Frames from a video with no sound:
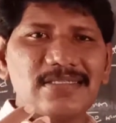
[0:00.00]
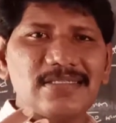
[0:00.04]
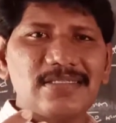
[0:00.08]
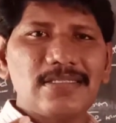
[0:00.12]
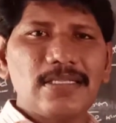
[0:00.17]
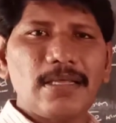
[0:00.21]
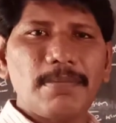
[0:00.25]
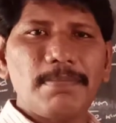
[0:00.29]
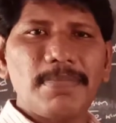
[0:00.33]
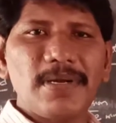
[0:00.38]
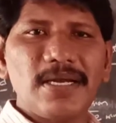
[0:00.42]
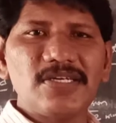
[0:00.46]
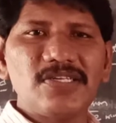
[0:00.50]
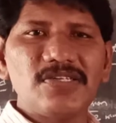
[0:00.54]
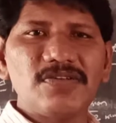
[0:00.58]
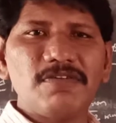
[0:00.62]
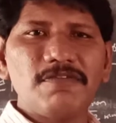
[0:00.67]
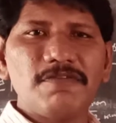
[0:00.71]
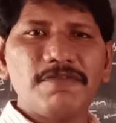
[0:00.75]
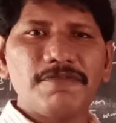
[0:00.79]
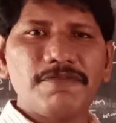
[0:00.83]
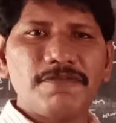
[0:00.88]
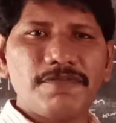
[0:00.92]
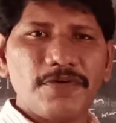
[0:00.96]
The
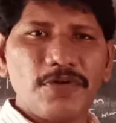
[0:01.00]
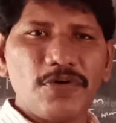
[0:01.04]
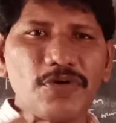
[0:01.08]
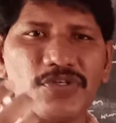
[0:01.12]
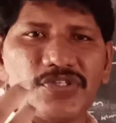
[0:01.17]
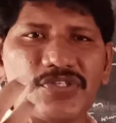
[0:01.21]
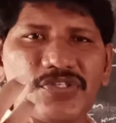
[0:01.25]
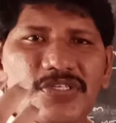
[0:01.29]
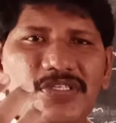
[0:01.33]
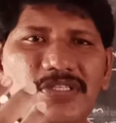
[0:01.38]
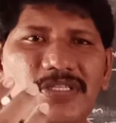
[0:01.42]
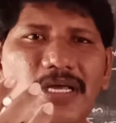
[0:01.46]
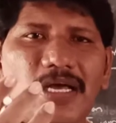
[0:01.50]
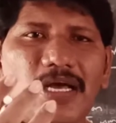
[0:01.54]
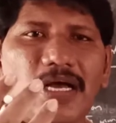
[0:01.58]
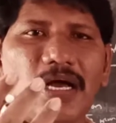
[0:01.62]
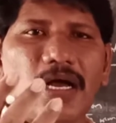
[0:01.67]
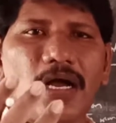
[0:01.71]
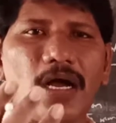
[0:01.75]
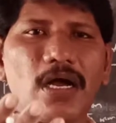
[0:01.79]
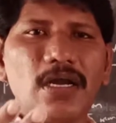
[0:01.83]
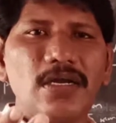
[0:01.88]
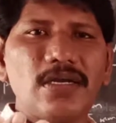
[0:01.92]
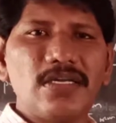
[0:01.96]
blood flows in the
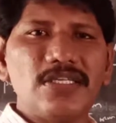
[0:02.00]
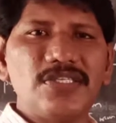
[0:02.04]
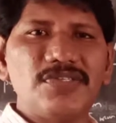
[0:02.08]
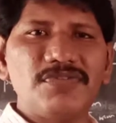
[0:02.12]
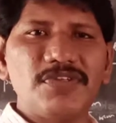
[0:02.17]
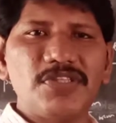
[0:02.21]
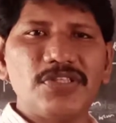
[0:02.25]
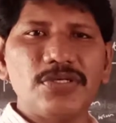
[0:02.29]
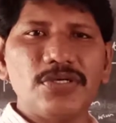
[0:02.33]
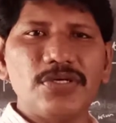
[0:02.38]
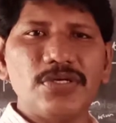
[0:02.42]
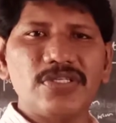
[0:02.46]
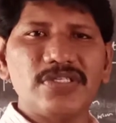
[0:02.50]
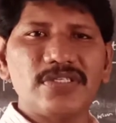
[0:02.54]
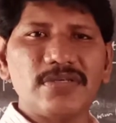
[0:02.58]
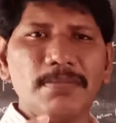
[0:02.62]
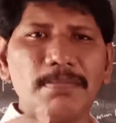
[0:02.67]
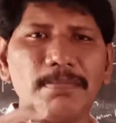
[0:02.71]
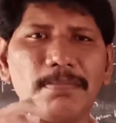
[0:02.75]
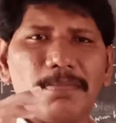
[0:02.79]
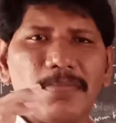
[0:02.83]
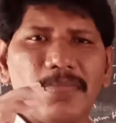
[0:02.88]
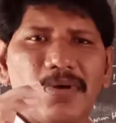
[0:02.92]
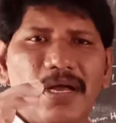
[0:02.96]
arteries with
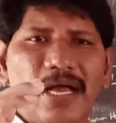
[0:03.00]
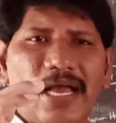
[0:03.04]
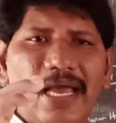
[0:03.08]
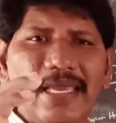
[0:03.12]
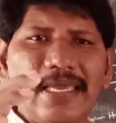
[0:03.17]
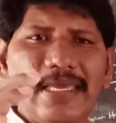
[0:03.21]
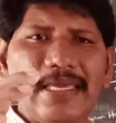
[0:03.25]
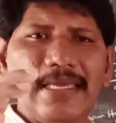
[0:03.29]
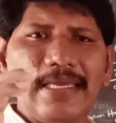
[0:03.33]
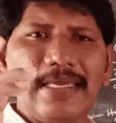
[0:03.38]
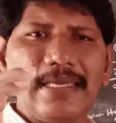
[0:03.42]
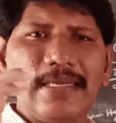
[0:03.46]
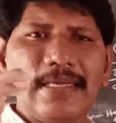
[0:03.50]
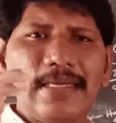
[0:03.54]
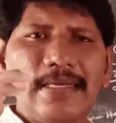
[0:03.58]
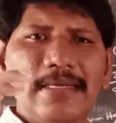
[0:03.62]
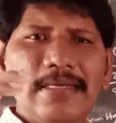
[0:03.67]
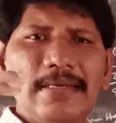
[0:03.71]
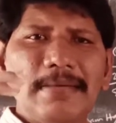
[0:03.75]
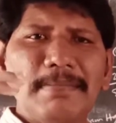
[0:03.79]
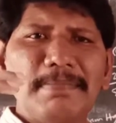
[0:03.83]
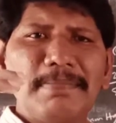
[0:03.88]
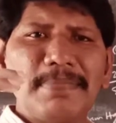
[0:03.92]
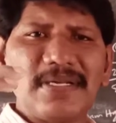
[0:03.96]
some
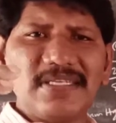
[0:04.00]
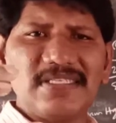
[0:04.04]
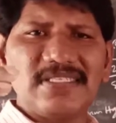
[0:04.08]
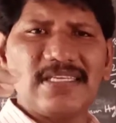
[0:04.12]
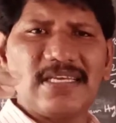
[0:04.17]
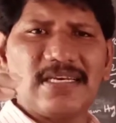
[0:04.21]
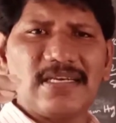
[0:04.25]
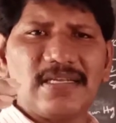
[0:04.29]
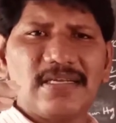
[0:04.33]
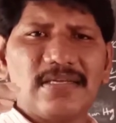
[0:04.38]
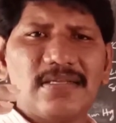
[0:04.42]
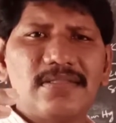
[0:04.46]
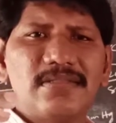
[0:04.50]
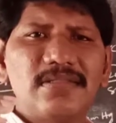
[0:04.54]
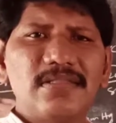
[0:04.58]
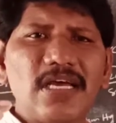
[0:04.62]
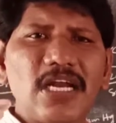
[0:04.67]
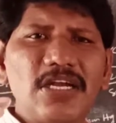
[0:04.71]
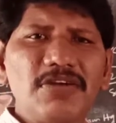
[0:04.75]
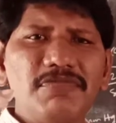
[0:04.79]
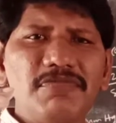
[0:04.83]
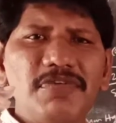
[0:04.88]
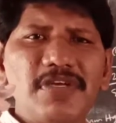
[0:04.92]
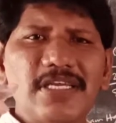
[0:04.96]
high pressure
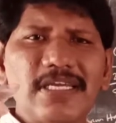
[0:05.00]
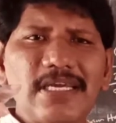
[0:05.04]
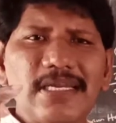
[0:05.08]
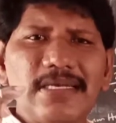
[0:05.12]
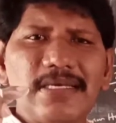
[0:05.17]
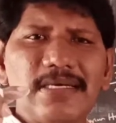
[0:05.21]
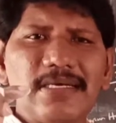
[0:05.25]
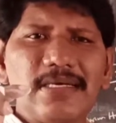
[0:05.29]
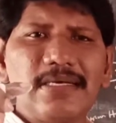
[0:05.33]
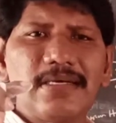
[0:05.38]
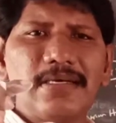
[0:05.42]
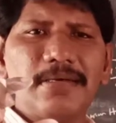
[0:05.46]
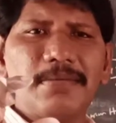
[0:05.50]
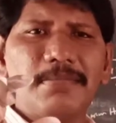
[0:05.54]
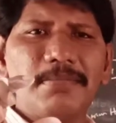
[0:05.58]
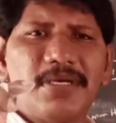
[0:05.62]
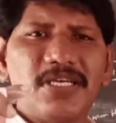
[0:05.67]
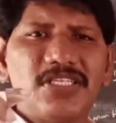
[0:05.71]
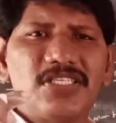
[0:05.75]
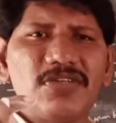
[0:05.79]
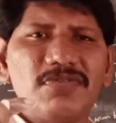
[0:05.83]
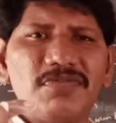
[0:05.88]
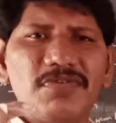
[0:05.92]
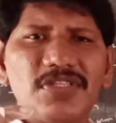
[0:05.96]
that we can
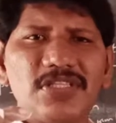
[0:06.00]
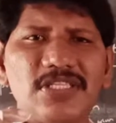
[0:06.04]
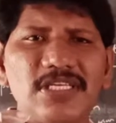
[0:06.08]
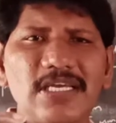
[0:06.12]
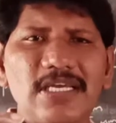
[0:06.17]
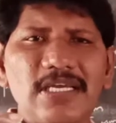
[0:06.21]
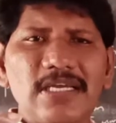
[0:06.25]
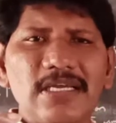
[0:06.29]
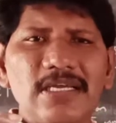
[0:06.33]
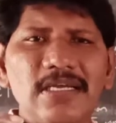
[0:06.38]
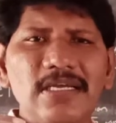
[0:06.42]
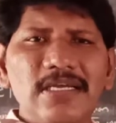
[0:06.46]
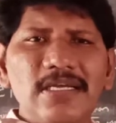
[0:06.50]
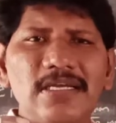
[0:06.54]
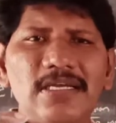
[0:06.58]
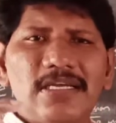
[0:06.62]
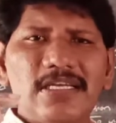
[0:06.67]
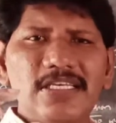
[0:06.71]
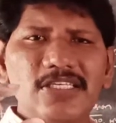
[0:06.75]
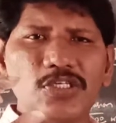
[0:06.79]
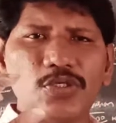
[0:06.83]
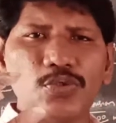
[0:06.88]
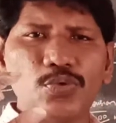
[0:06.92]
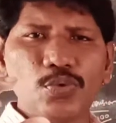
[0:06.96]
measure with
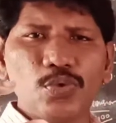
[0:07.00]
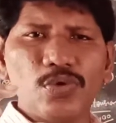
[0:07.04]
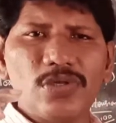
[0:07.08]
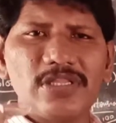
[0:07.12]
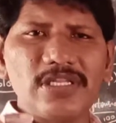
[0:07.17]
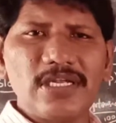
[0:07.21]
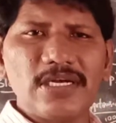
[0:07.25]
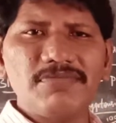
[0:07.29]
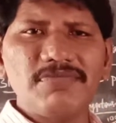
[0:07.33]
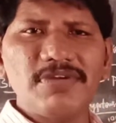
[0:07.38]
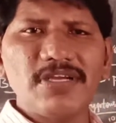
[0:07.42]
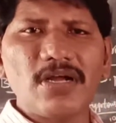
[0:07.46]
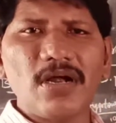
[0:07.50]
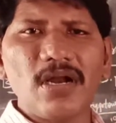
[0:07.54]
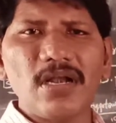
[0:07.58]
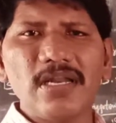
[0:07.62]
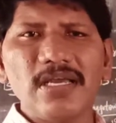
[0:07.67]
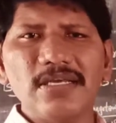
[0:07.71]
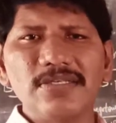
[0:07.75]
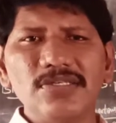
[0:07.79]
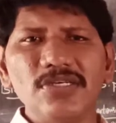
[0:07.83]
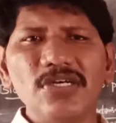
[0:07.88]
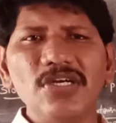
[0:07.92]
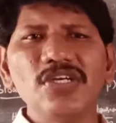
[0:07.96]
a tool that we call
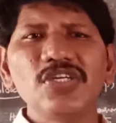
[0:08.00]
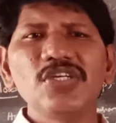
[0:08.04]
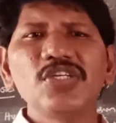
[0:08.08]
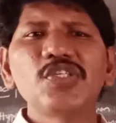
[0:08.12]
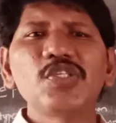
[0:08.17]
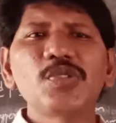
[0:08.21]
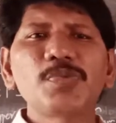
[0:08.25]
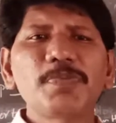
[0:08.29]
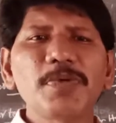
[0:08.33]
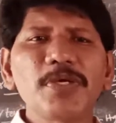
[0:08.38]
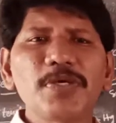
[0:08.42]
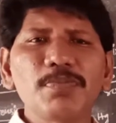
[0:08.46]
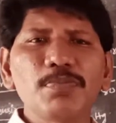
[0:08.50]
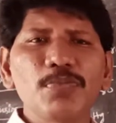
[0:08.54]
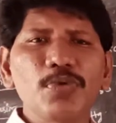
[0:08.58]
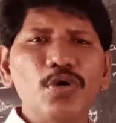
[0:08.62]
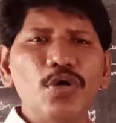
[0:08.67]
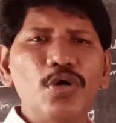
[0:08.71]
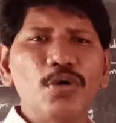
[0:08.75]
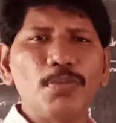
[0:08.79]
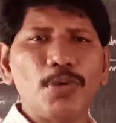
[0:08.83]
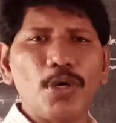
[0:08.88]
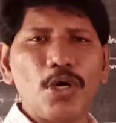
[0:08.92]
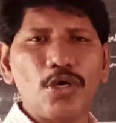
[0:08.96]
as a
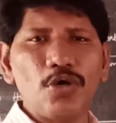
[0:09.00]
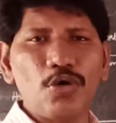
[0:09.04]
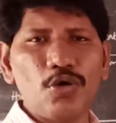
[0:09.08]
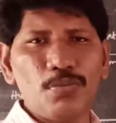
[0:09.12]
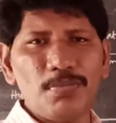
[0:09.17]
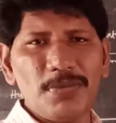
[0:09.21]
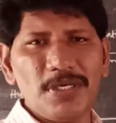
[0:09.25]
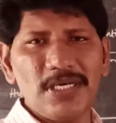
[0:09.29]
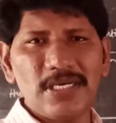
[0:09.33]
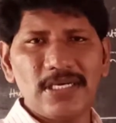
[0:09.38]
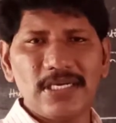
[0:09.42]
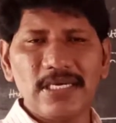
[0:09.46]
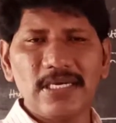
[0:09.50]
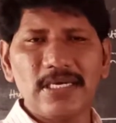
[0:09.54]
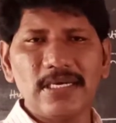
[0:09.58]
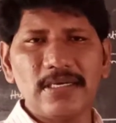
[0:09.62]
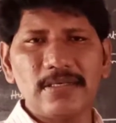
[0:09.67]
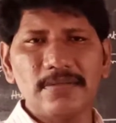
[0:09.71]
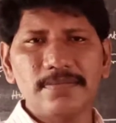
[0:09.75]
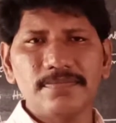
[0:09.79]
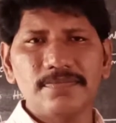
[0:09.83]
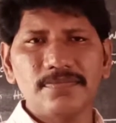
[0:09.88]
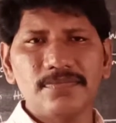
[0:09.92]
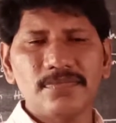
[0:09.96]

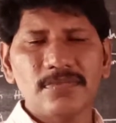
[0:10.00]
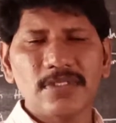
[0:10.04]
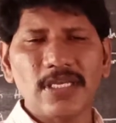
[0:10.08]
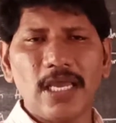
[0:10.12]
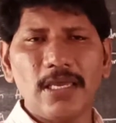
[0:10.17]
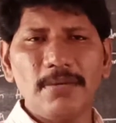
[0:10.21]
sphygmomanometer.